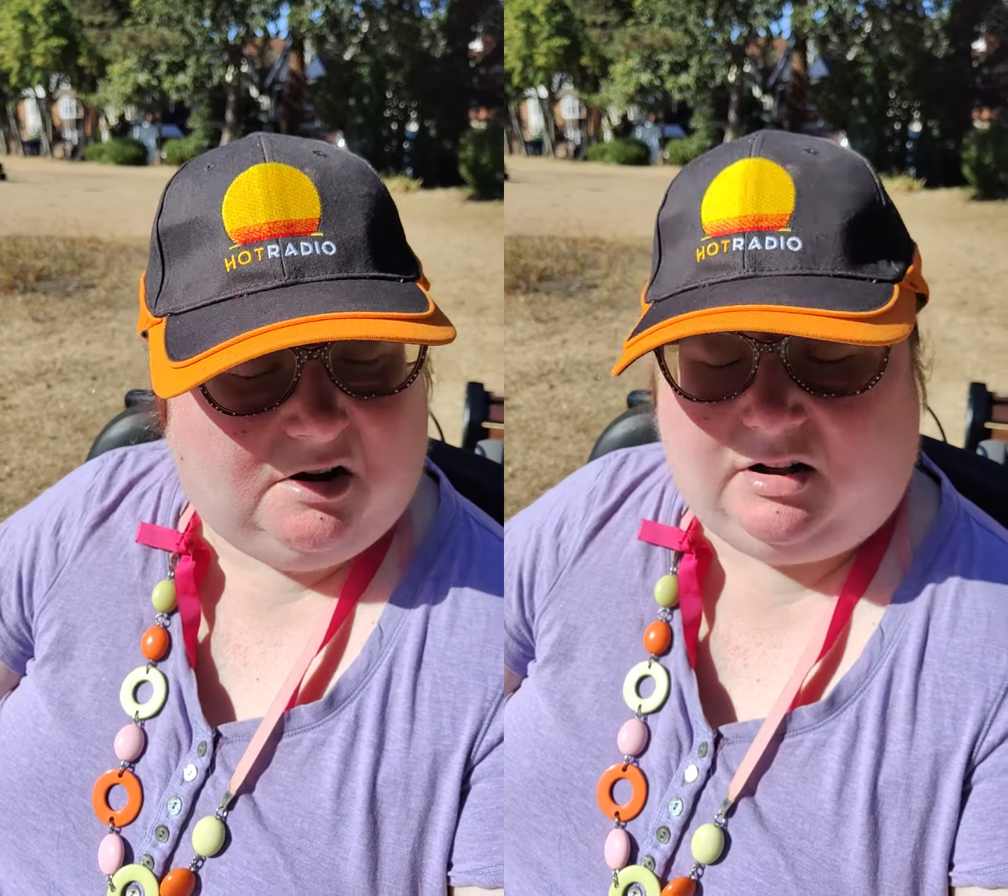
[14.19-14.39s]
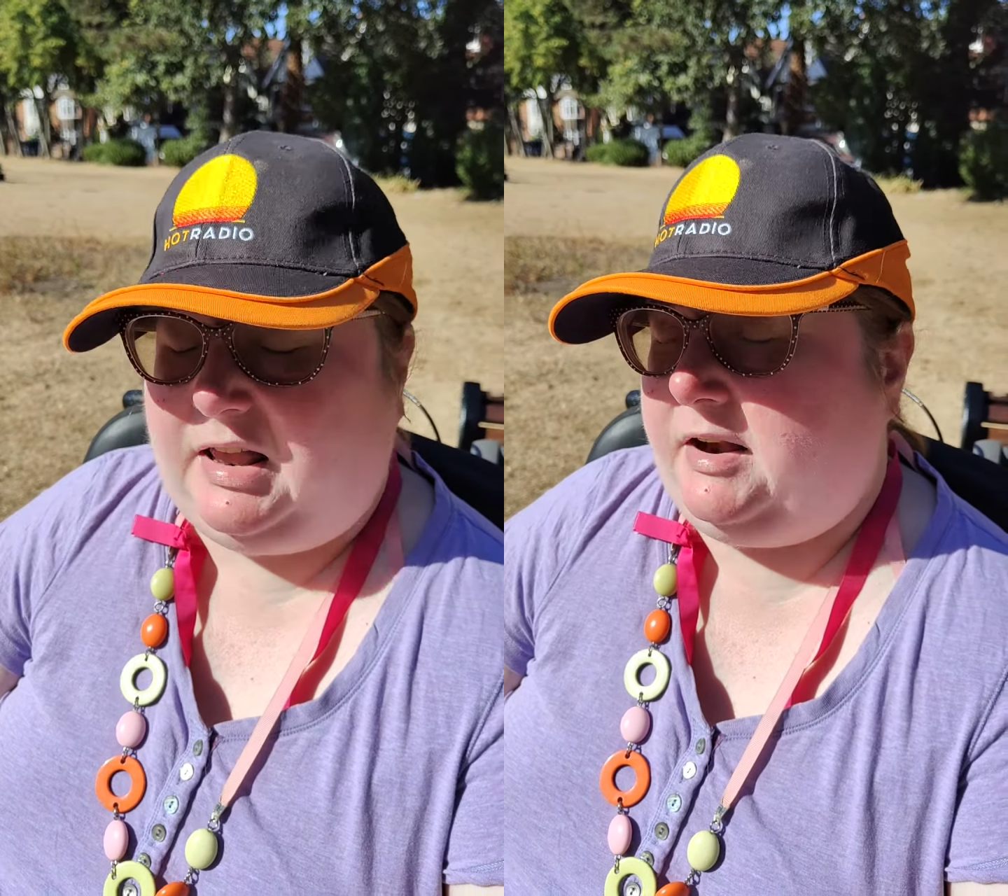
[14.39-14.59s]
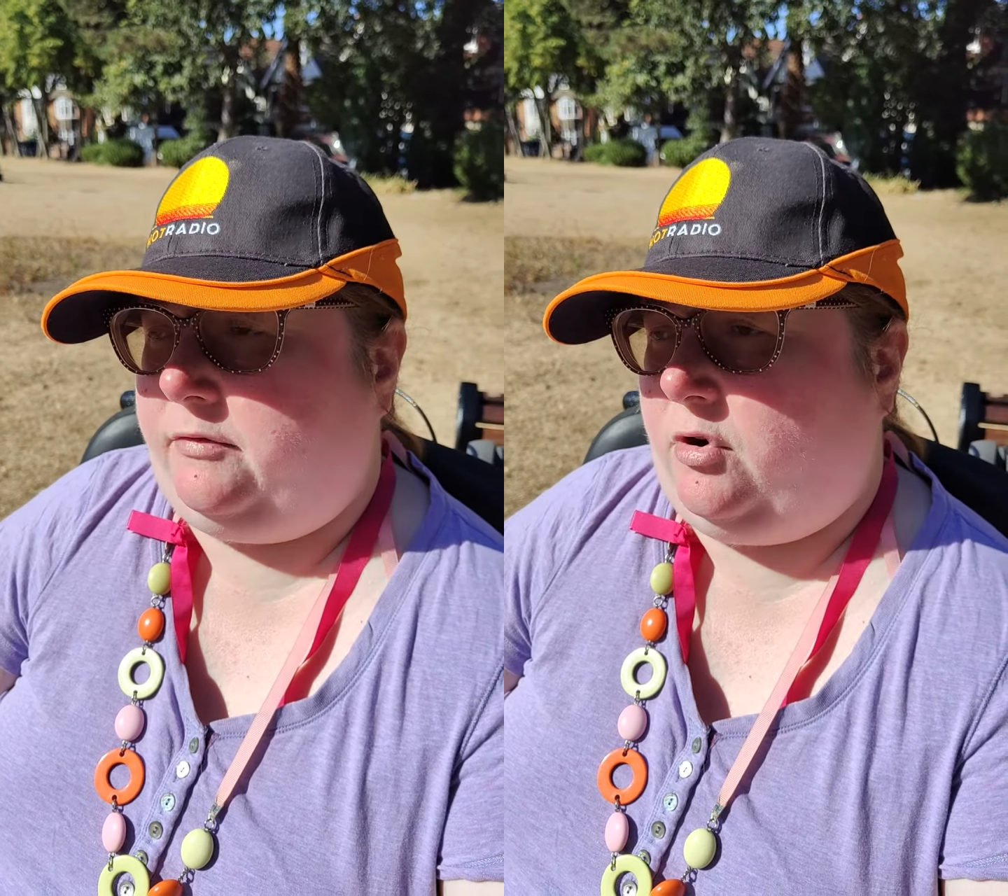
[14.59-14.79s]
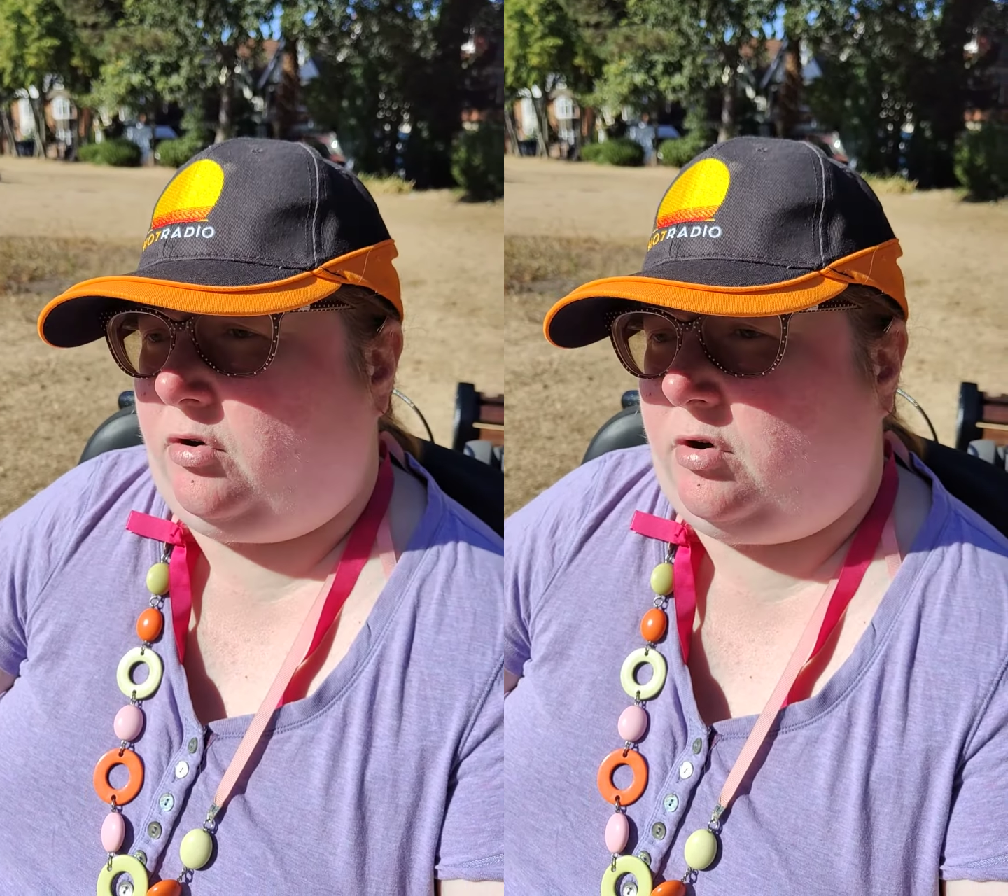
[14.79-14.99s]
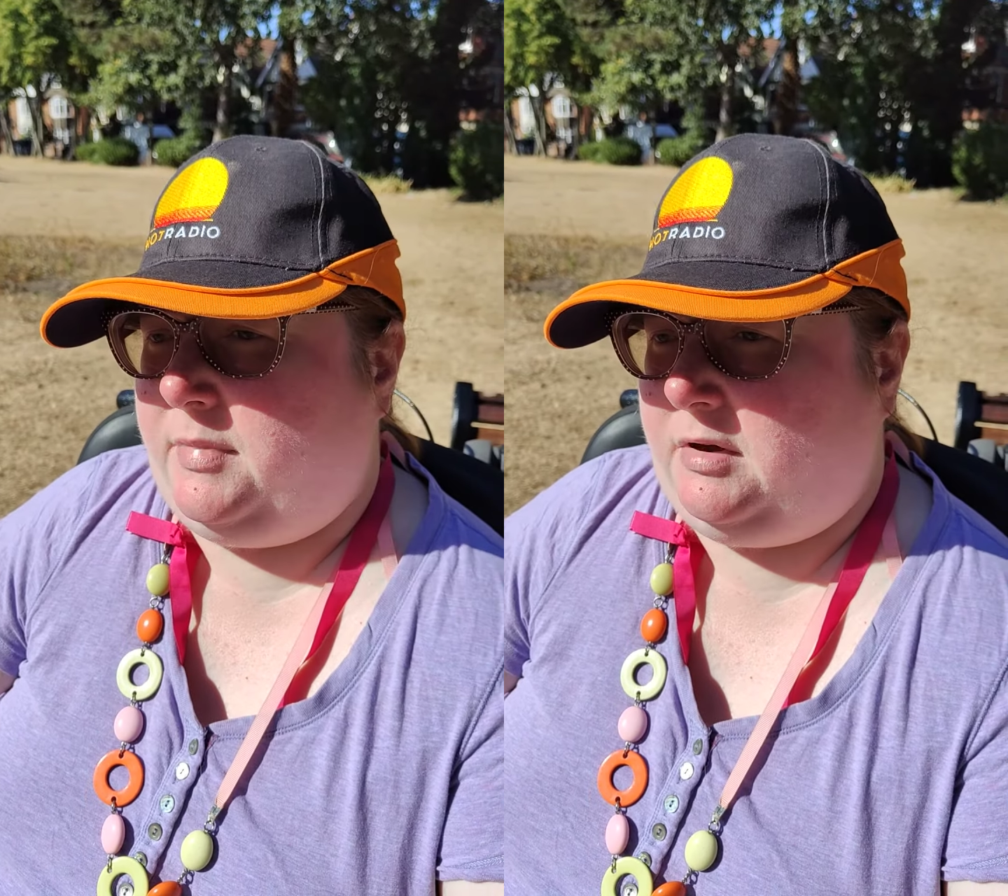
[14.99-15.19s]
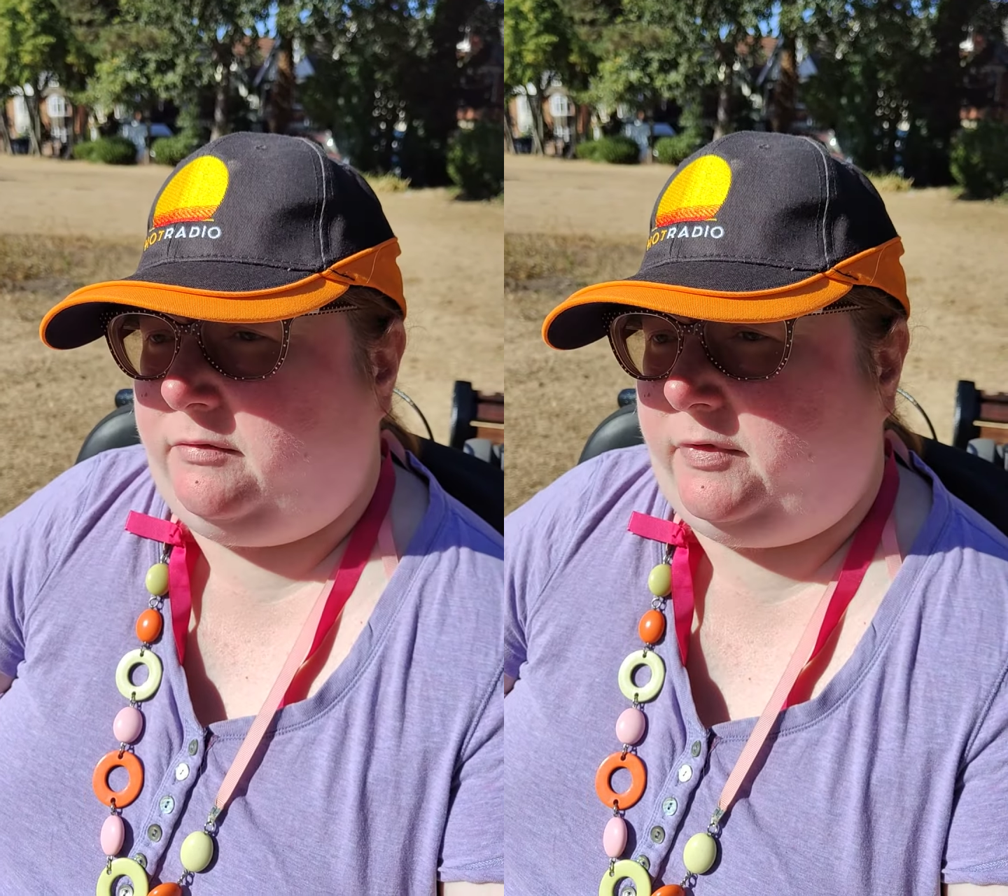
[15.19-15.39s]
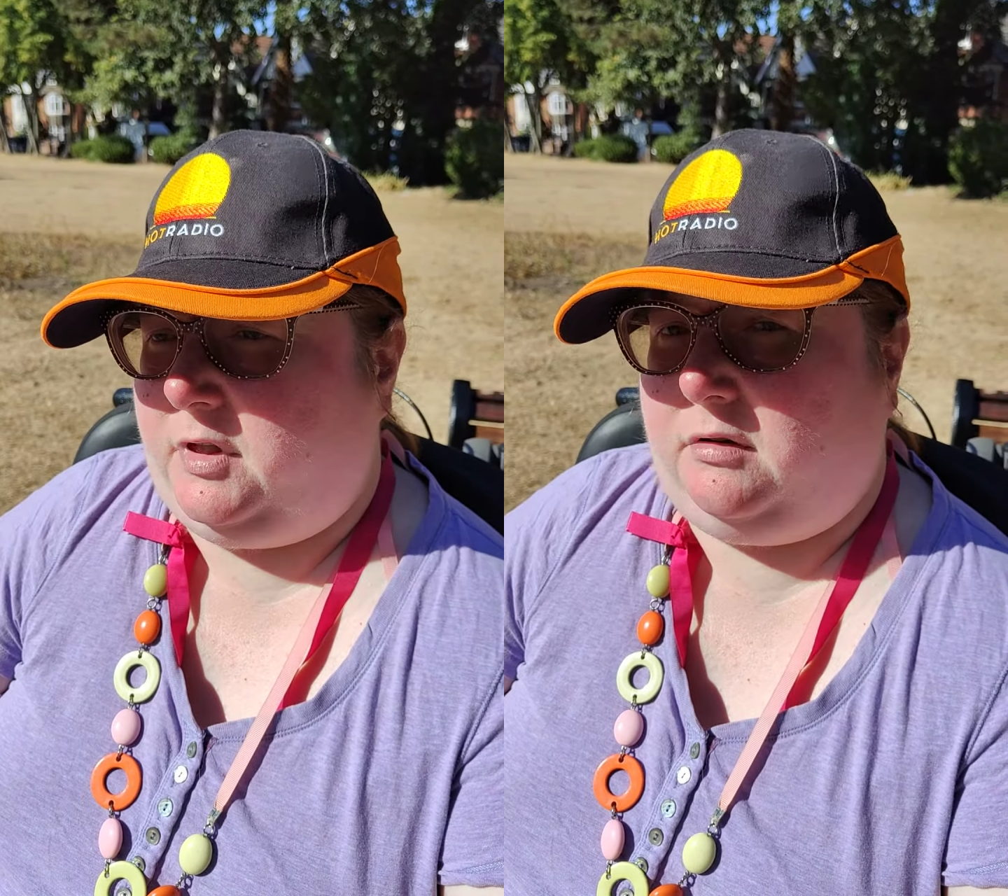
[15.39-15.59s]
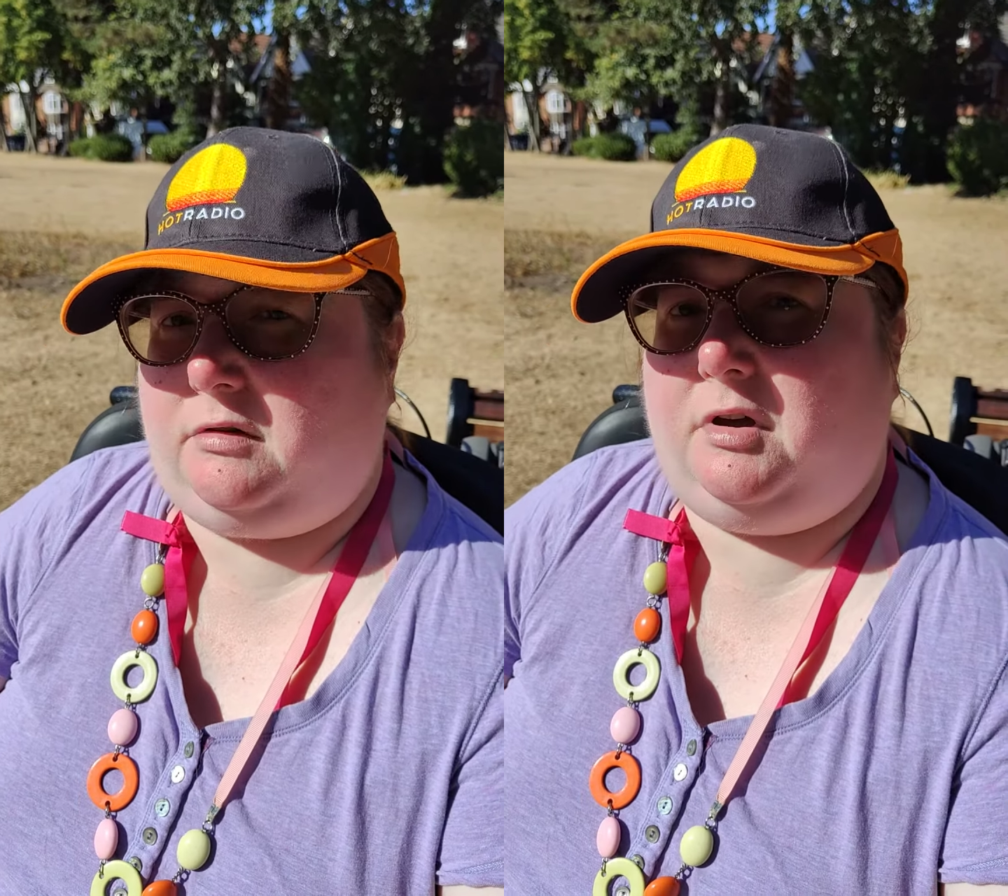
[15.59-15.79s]
I'm glad I've not come out for
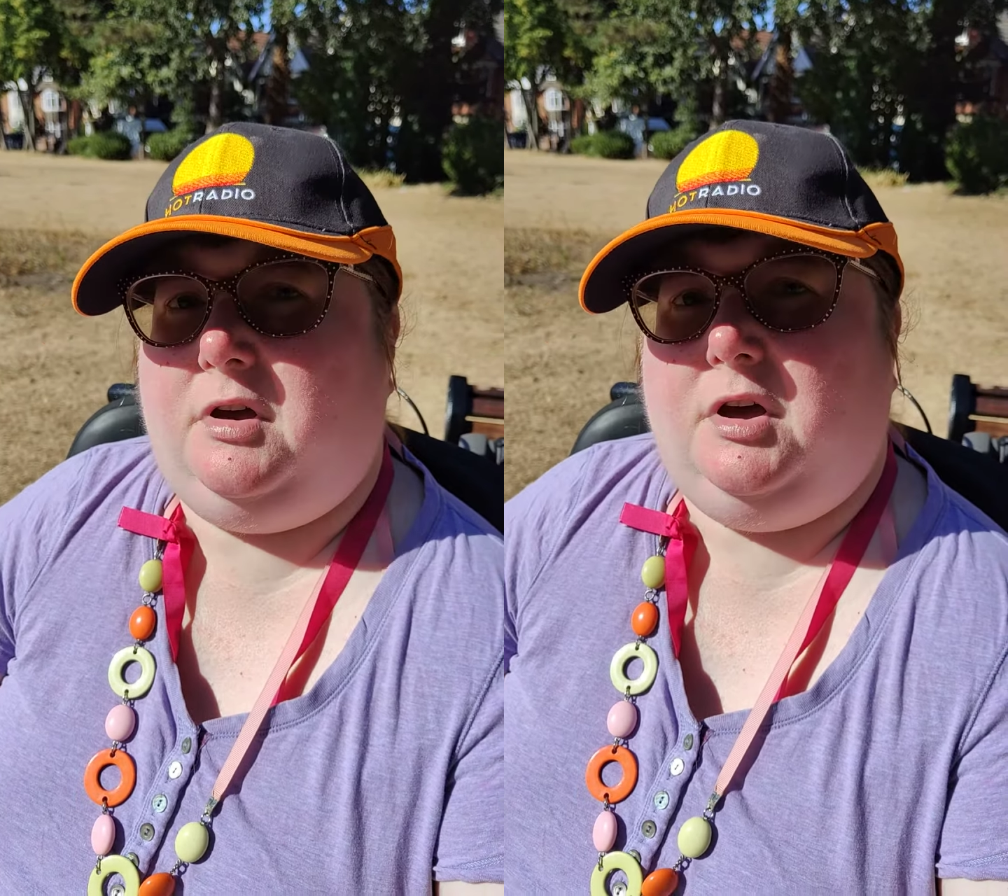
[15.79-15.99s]
long.